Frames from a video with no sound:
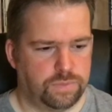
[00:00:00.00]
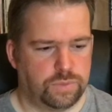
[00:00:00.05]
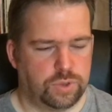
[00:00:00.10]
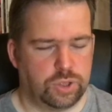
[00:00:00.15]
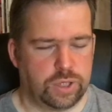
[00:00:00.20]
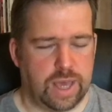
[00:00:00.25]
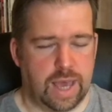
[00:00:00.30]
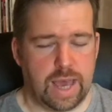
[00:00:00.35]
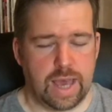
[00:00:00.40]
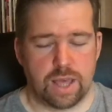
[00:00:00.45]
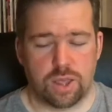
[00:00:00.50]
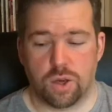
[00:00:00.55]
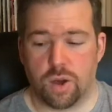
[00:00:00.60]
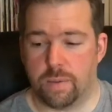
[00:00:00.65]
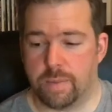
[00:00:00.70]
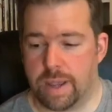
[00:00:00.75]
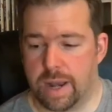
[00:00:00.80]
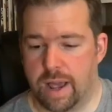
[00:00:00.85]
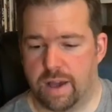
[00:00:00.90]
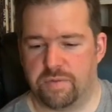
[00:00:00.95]
so yeah,
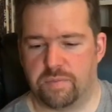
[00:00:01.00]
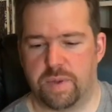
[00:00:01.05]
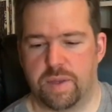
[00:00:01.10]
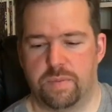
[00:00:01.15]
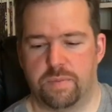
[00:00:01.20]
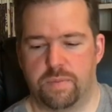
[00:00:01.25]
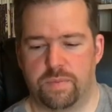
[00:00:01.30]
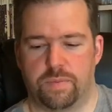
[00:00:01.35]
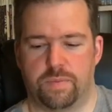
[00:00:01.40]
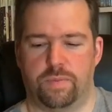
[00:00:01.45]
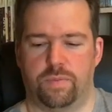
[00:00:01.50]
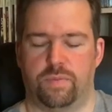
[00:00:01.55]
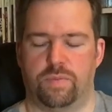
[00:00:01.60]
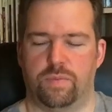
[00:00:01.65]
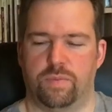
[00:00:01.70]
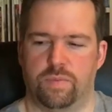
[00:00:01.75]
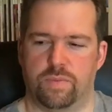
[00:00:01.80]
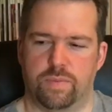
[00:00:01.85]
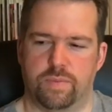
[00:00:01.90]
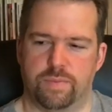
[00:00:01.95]
so I mean, I've been
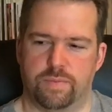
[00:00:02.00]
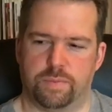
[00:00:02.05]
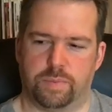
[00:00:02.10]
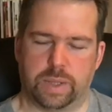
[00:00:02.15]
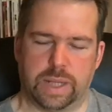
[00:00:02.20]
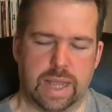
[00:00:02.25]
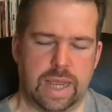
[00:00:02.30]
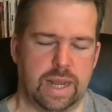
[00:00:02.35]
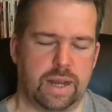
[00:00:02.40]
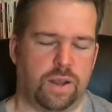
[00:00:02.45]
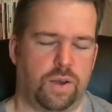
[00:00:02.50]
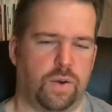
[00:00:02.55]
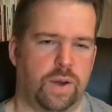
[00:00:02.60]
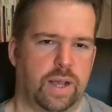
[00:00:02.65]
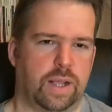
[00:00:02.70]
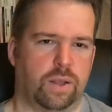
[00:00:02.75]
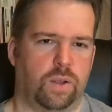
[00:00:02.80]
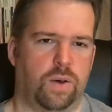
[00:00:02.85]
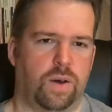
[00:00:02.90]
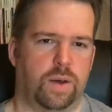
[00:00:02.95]
playing
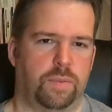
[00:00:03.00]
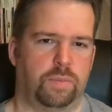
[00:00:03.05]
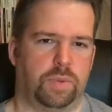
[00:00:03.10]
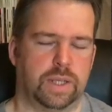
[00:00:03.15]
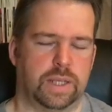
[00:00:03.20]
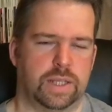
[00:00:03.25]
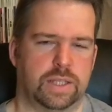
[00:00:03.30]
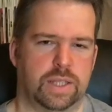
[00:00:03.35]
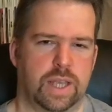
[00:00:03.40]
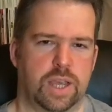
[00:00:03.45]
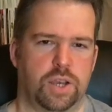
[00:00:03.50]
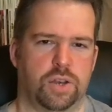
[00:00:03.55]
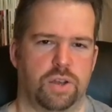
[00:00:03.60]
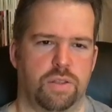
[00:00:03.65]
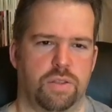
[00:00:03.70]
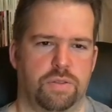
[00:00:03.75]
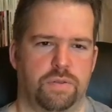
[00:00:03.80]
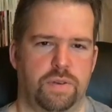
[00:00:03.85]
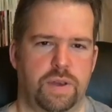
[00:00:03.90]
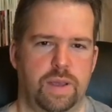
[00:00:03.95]
quite a lot of
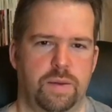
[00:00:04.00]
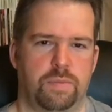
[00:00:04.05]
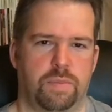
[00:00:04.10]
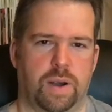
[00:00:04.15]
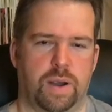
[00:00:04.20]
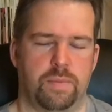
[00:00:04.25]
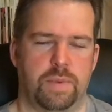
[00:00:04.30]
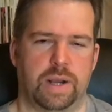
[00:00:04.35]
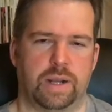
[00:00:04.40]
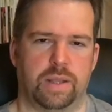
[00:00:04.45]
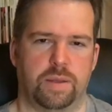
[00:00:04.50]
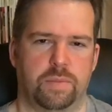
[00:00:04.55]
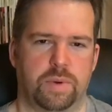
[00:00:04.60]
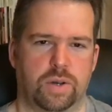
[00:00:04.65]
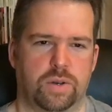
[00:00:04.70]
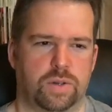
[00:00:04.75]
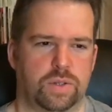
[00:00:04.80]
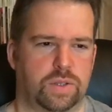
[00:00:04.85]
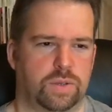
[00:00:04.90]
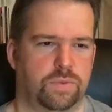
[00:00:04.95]
PlayStation 3, primarily
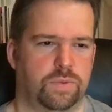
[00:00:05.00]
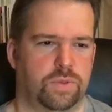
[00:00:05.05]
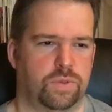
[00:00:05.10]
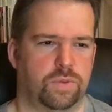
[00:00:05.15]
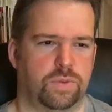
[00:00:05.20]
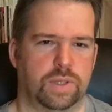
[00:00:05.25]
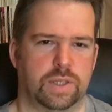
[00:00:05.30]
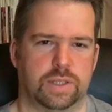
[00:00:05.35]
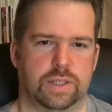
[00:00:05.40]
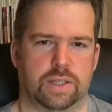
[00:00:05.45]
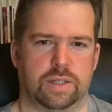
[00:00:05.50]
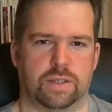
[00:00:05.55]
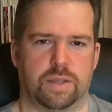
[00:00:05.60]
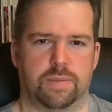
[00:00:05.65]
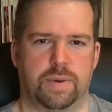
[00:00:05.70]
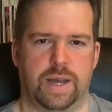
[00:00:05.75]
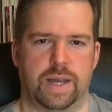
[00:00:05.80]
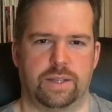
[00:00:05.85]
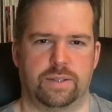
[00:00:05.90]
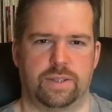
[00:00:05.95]
because it was the only
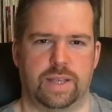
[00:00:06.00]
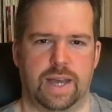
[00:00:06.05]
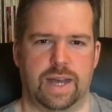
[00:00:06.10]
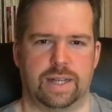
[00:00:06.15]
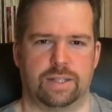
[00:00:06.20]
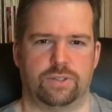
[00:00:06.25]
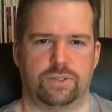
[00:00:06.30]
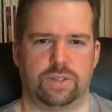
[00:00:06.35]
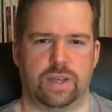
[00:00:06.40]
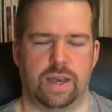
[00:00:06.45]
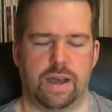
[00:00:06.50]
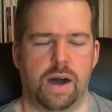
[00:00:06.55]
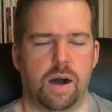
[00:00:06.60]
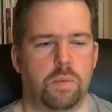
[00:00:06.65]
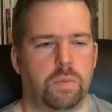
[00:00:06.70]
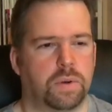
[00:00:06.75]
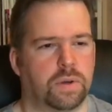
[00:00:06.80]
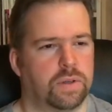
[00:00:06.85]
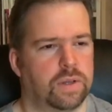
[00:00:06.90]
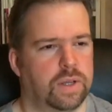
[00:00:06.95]
system I actually had set
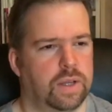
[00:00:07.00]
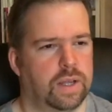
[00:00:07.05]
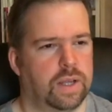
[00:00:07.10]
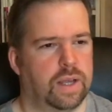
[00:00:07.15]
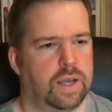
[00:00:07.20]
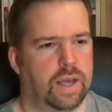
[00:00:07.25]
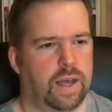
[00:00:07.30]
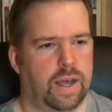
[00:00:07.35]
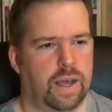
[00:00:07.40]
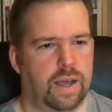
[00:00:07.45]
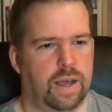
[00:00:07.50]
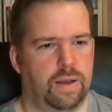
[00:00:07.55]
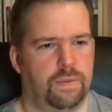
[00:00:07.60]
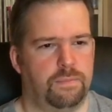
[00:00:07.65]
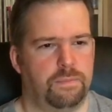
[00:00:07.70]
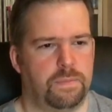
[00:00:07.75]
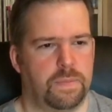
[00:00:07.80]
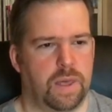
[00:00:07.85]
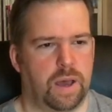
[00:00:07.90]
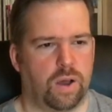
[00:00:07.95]
up.
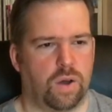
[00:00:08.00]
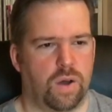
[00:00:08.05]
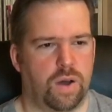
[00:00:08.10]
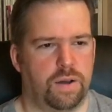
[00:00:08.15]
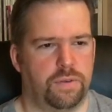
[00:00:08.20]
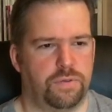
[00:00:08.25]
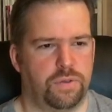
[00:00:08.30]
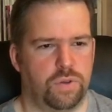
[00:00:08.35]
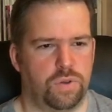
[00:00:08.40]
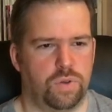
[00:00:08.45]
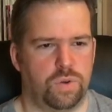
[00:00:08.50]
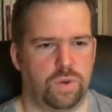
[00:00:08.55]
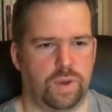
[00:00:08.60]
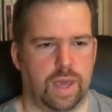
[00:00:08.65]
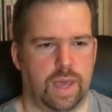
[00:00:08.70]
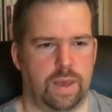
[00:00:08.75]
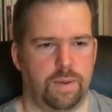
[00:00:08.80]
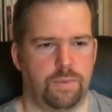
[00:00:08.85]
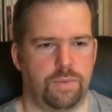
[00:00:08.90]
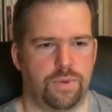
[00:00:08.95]
I got a few new
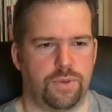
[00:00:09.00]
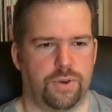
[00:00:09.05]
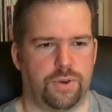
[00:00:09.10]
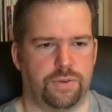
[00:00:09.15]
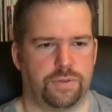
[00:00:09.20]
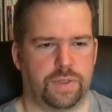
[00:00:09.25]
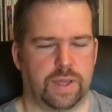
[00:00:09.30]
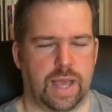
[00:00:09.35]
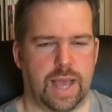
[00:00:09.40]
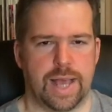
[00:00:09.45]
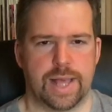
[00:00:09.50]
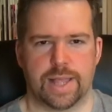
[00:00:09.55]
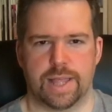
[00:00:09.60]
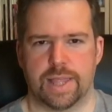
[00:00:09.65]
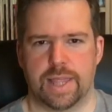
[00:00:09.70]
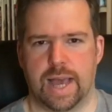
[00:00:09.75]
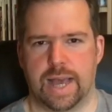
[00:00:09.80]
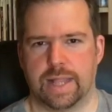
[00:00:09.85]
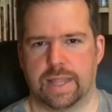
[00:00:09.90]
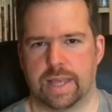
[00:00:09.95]
games off the guys
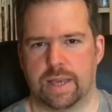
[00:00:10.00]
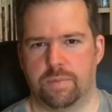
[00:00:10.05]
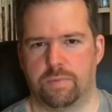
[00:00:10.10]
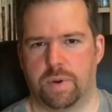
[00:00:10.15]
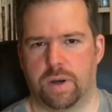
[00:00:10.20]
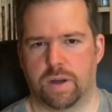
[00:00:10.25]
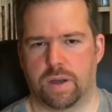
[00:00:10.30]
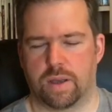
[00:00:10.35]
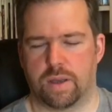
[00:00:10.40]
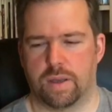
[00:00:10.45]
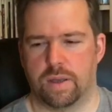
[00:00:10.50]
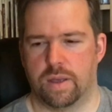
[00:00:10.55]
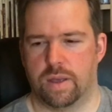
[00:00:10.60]
at the Attic Bug,